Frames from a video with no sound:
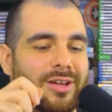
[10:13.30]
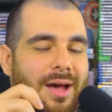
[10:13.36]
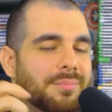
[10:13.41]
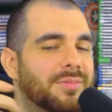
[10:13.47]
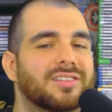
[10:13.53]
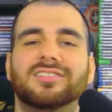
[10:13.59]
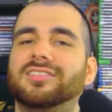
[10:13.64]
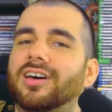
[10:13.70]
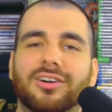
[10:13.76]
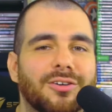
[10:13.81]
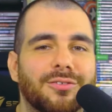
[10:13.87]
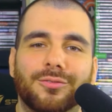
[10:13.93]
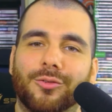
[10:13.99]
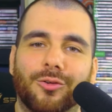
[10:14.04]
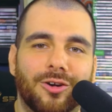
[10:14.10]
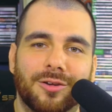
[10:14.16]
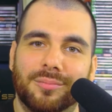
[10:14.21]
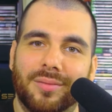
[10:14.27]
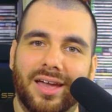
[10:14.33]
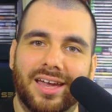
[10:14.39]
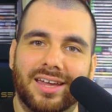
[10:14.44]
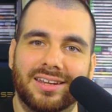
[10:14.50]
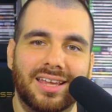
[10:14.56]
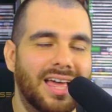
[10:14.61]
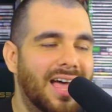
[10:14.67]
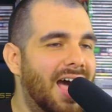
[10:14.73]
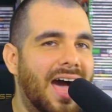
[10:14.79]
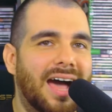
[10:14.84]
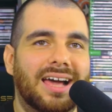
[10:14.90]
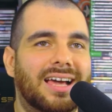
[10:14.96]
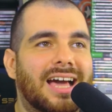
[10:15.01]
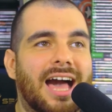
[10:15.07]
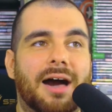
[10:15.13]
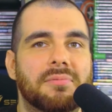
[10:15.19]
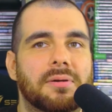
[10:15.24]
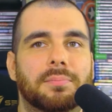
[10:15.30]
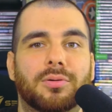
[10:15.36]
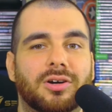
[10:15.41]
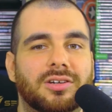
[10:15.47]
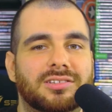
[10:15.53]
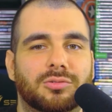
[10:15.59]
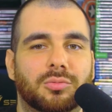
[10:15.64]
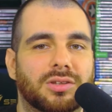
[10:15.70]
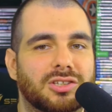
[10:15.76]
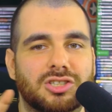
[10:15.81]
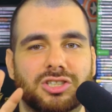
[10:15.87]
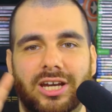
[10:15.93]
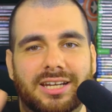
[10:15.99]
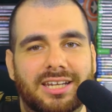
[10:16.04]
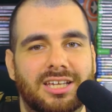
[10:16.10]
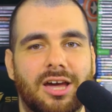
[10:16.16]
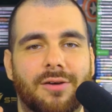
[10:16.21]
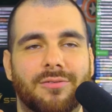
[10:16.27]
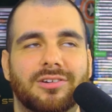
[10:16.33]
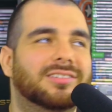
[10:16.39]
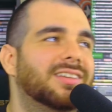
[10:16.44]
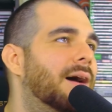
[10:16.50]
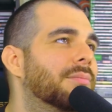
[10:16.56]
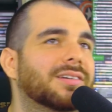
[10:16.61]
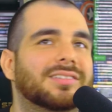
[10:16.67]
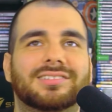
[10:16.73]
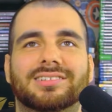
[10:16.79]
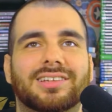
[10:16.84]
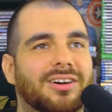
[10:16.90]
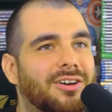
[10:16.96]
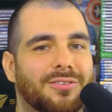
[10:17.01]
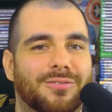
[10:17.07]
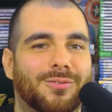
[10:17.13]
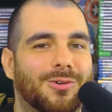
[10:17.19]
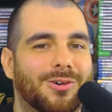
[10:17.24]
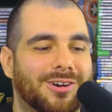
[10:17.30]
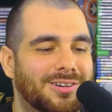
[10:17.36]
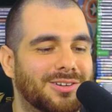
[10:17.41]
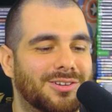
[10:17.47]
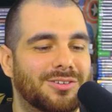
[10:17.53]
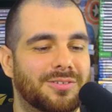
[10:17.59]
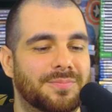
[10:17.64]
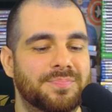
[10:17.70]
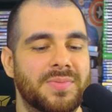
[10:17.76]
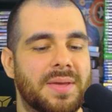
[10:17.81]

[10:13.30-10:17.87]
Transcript: I'm a sucker for it, man. I, comic books with shiny covers, I'm a sucker for it, dude.